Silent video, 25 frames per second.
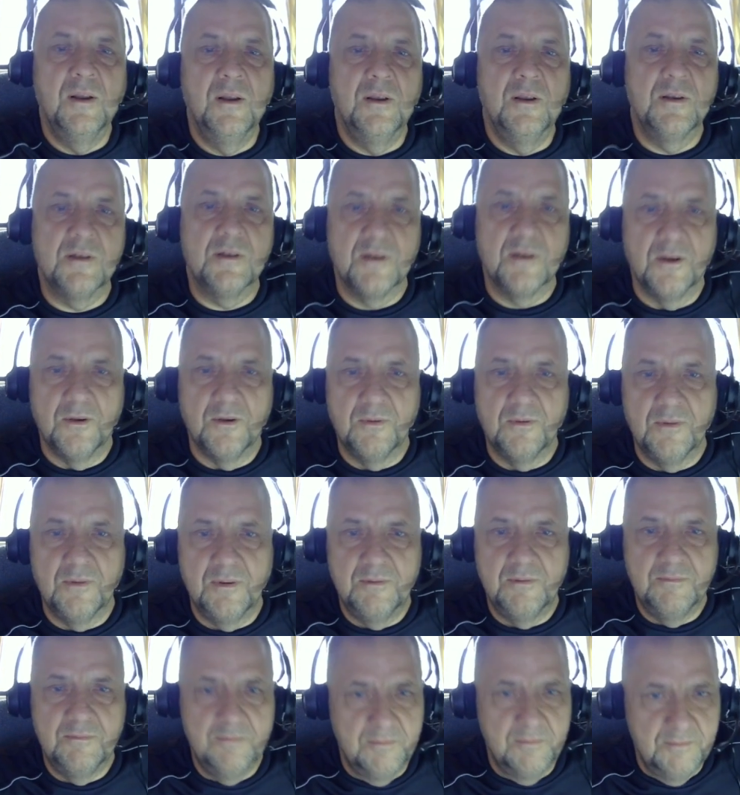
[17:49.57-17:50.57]
So
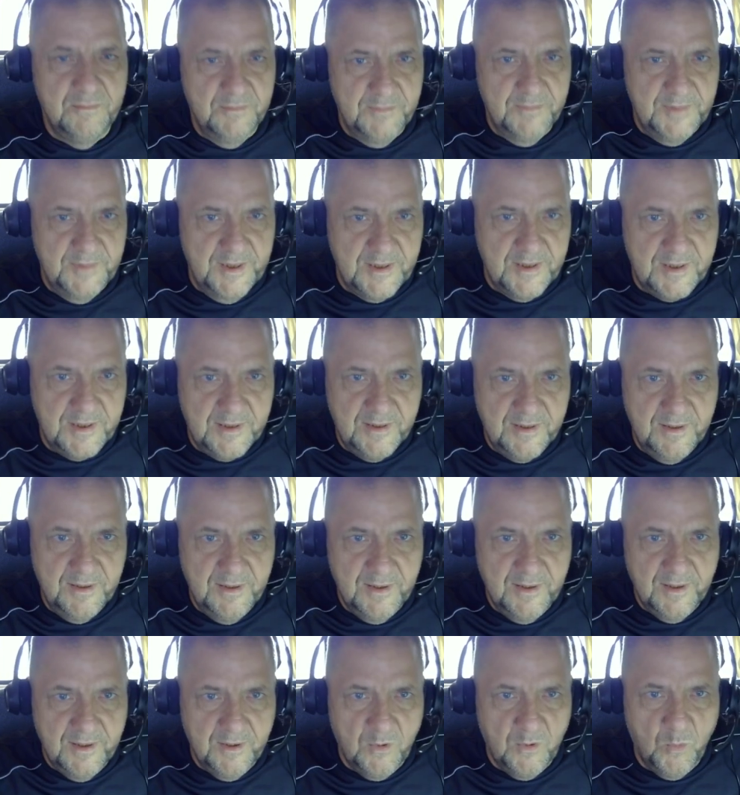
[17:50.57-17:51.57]
this
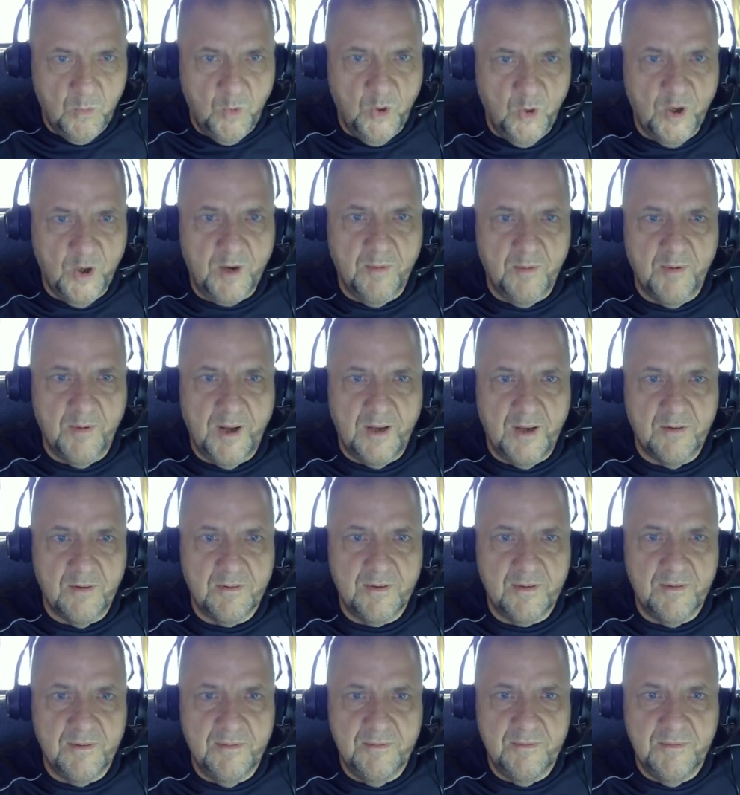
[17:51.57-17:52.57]
little
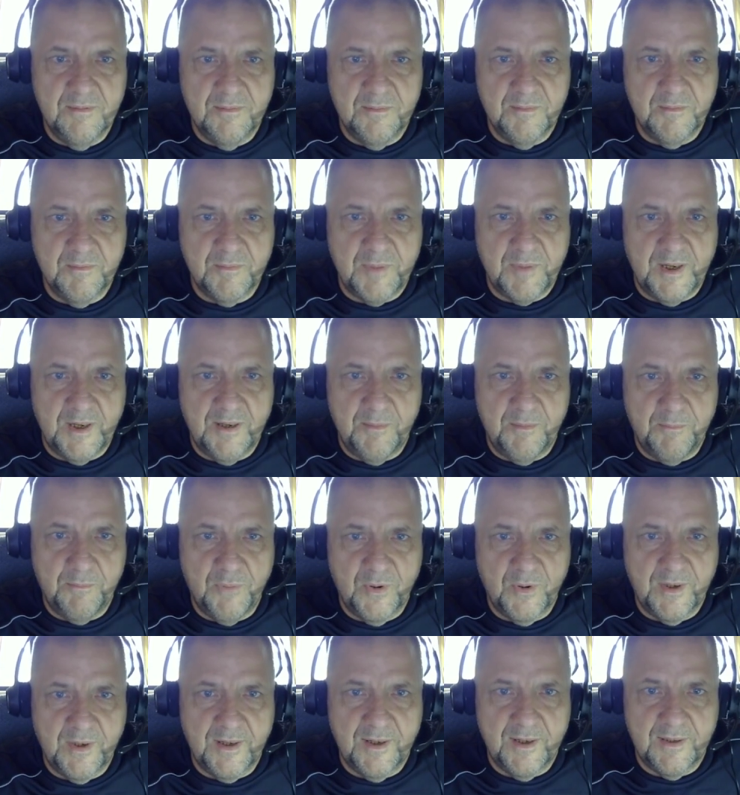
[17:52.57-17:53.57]
workaround, by
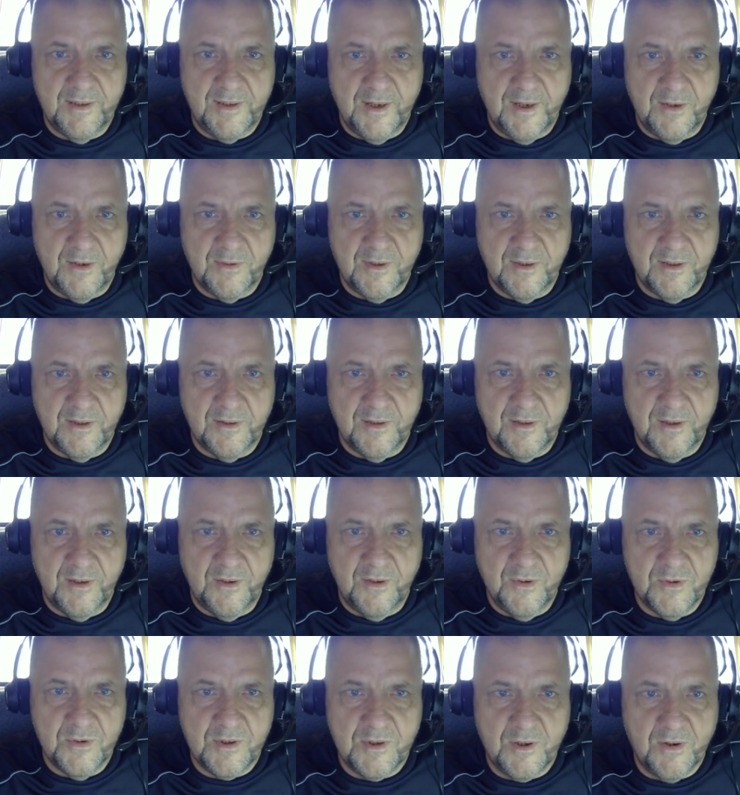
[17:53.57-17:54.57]
putting it down in the
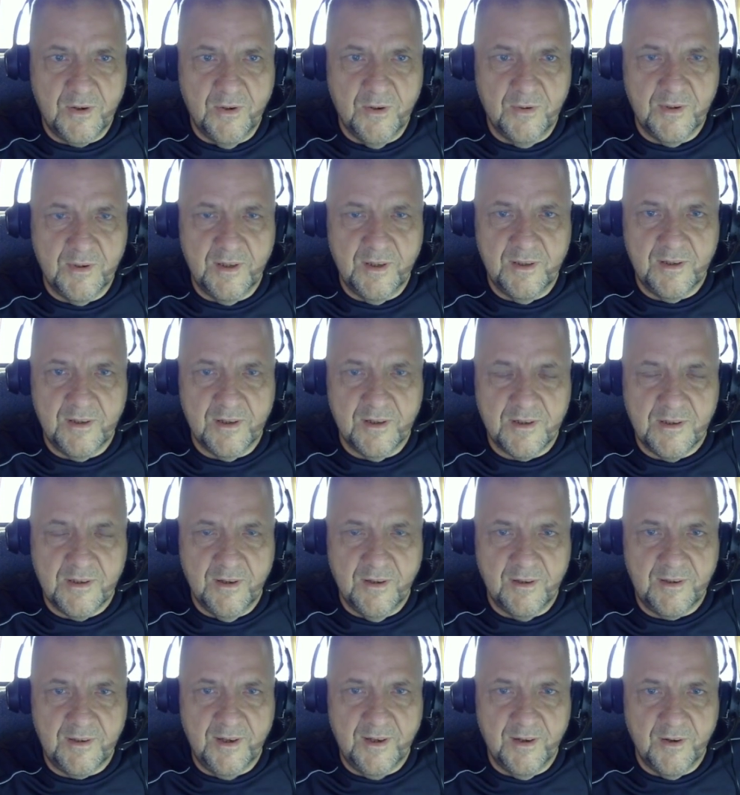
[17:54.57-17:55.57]
user code, it does
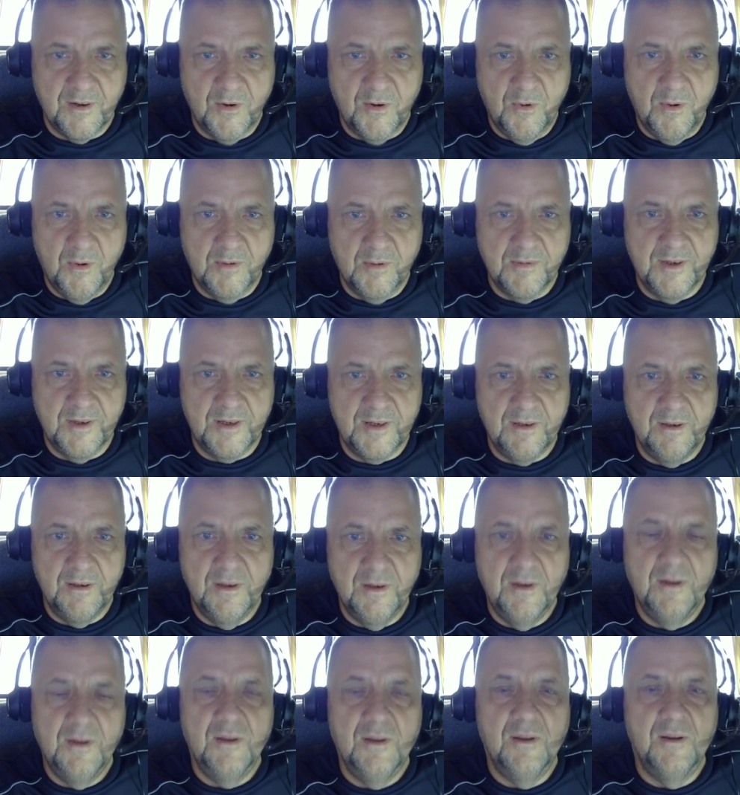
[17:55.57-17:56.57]
not get overwritten,
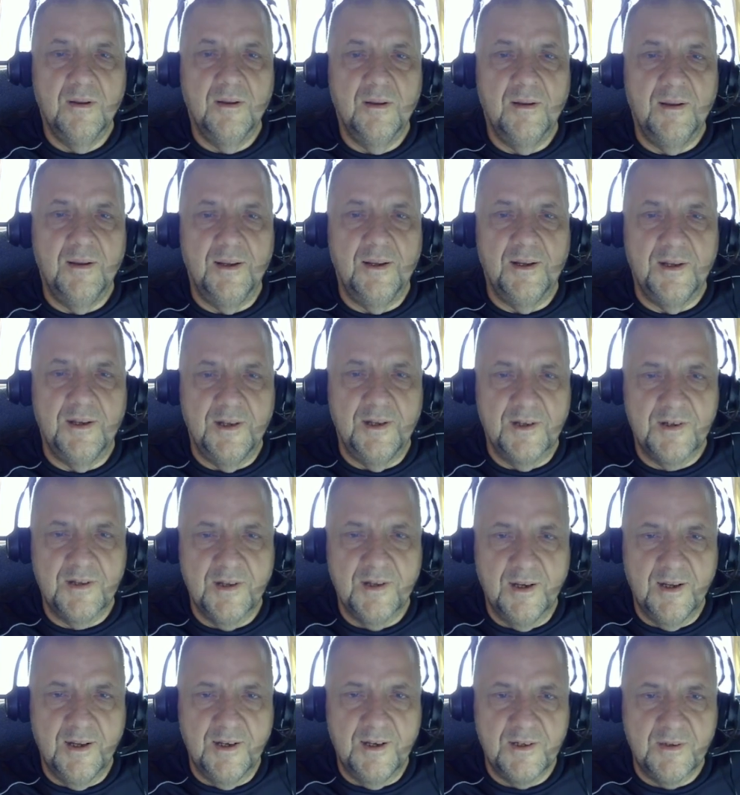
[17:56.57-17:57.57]

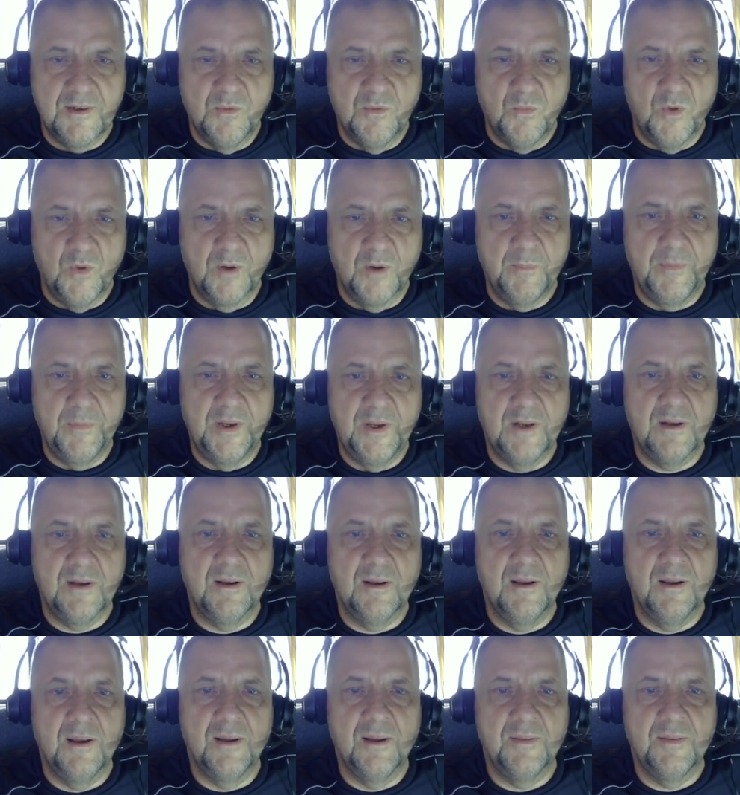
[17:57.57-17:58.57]
initialize in 1 bit
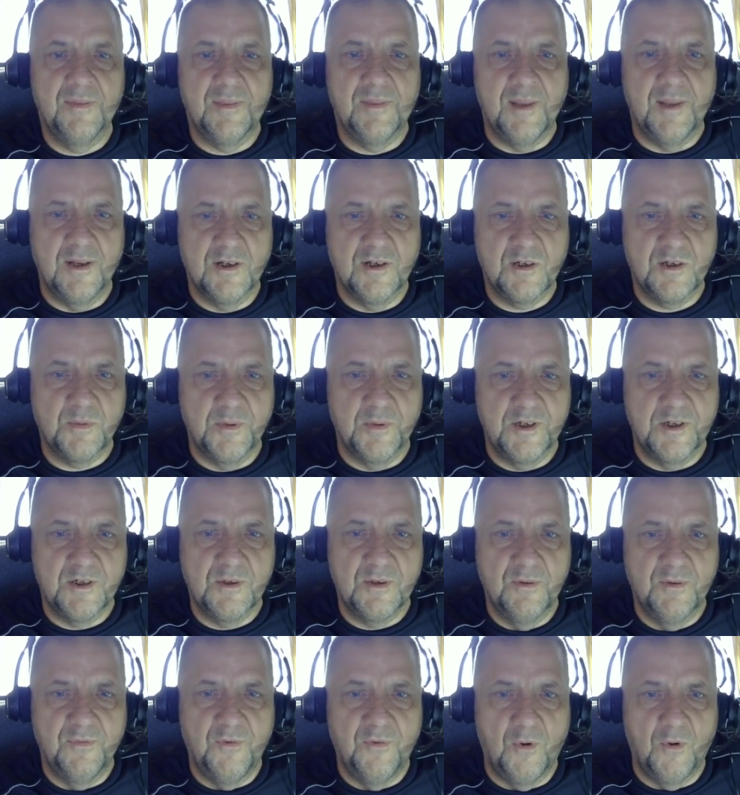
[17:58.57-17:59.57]
and then switch
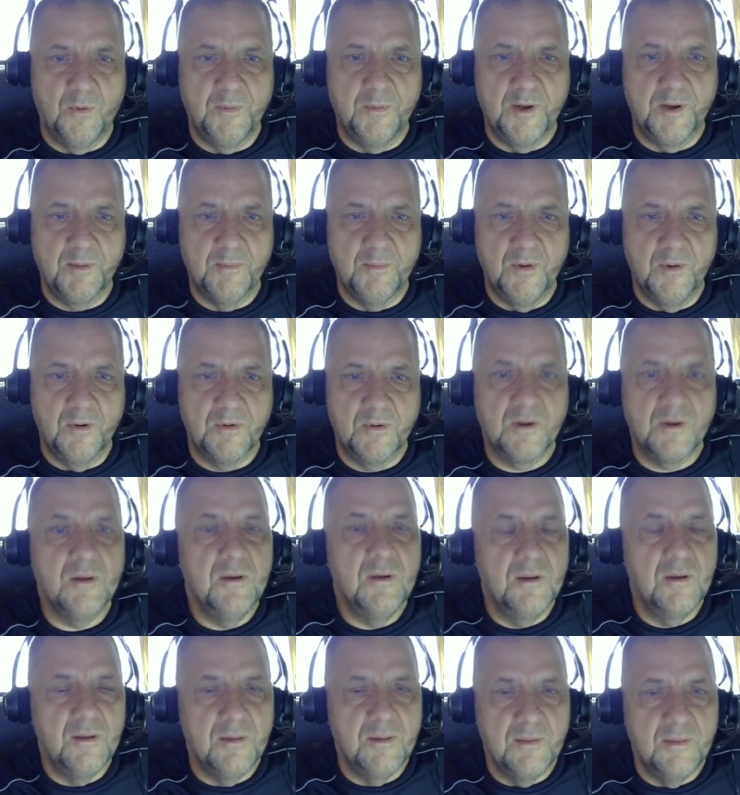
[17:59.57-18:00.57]
to 4-bit mode.
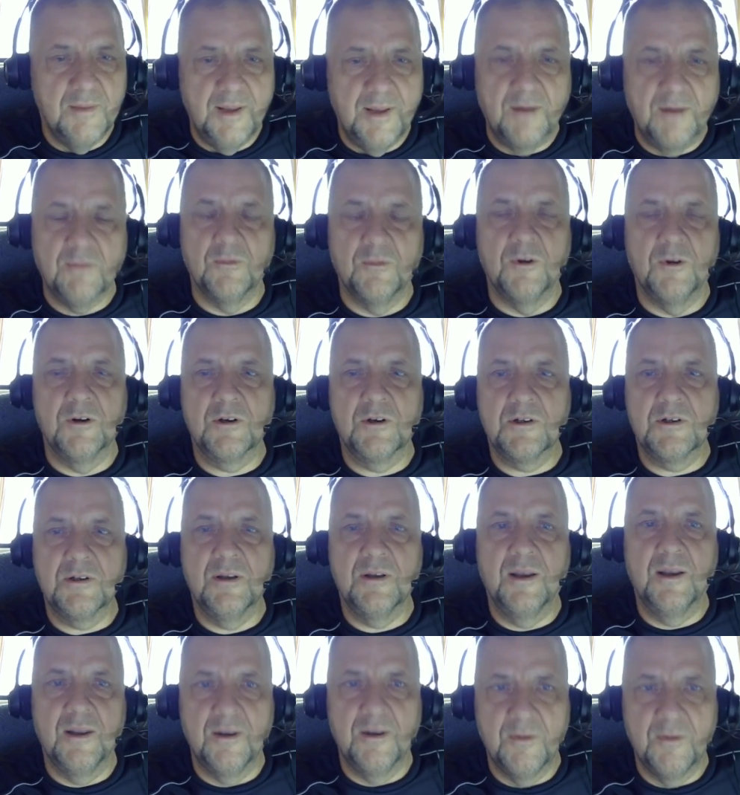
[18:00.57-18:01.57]
That works,
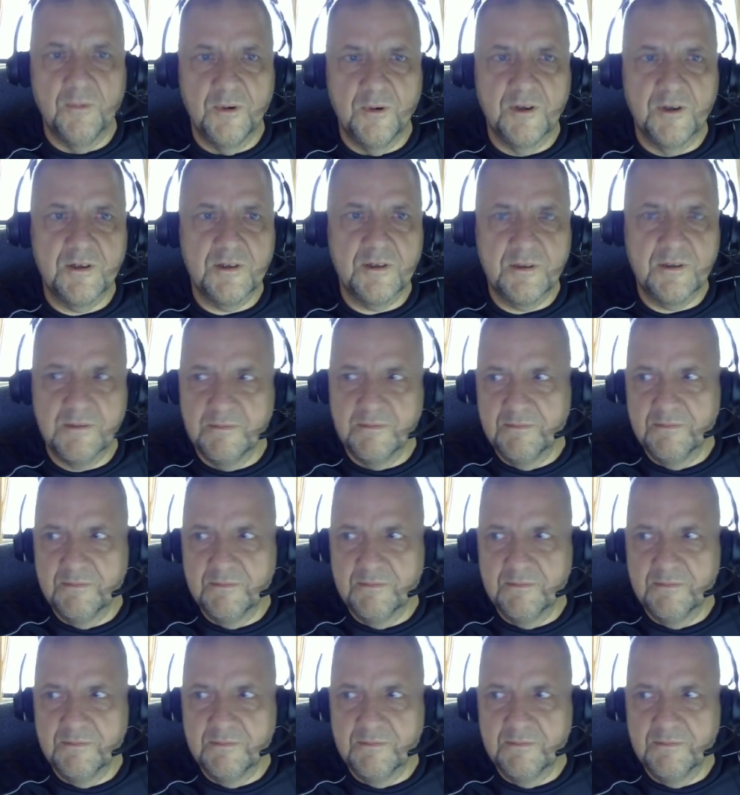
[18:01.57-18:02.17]
and it works